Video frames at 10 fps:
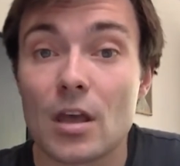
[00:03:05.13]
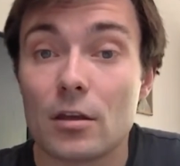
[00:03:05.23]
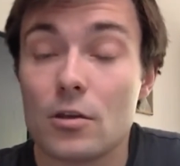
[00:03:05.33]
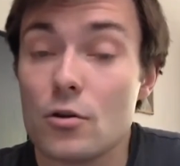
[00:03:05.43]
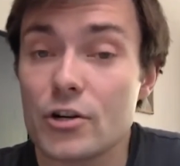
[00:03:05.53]

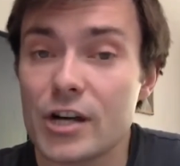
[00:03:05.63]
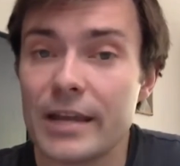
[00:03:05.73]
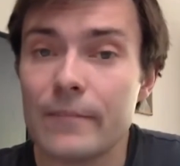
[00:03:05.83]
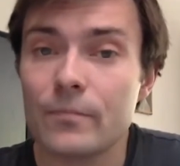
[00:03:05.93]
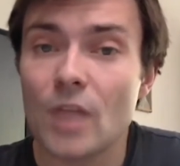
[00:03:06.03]

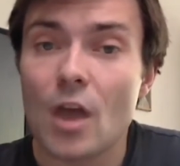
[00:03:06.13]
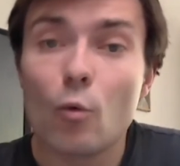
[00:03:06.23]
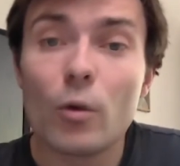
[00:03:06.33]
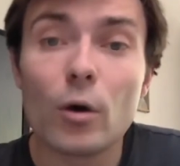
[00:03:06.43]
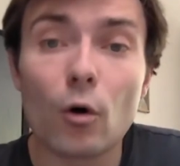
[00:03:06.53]
Usually,
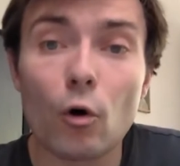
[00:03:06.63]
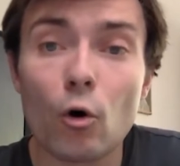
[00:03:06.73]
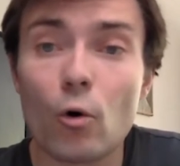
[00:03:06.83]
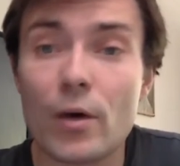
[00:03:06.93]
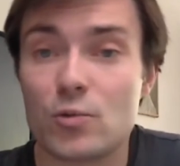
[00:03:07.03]
we'll
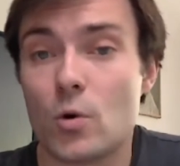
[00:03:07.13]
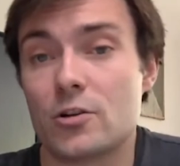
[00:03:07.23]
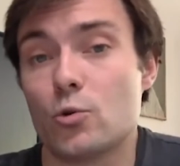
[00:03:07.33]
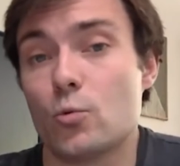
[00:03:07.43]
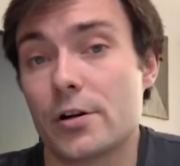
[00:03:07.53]
always want
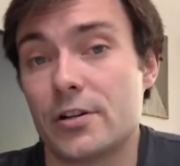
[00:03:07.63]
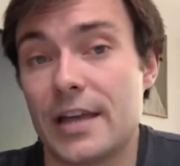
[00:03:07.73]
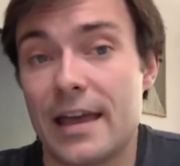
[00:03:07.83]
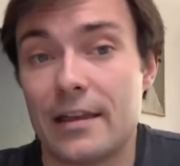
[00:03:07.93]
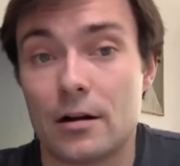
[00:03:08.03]
to work
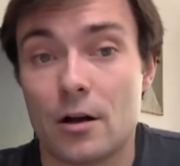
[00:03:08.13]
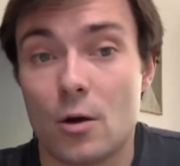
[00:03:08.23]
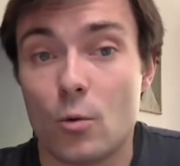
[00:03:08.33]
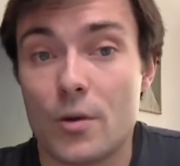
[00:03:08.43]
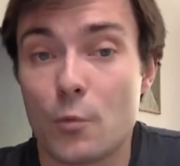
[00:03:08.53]
together
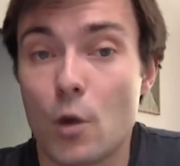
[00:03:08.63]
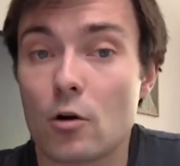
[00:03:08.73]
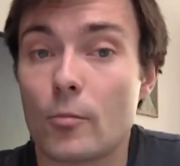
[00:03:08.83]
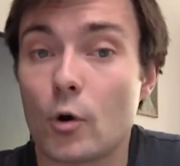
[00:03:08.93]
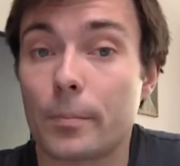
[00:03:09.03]
with one or
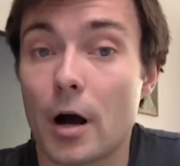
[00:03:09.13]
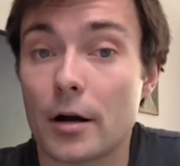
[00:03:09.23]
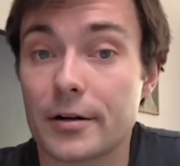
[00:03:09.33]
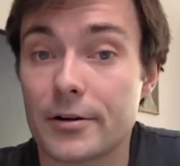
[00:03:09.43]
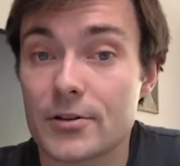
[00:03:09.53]
more
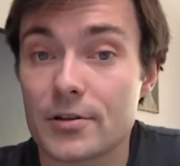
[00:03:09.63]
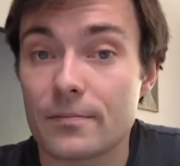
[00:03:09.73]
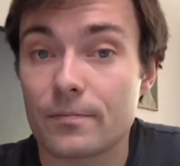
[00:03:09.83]
partners.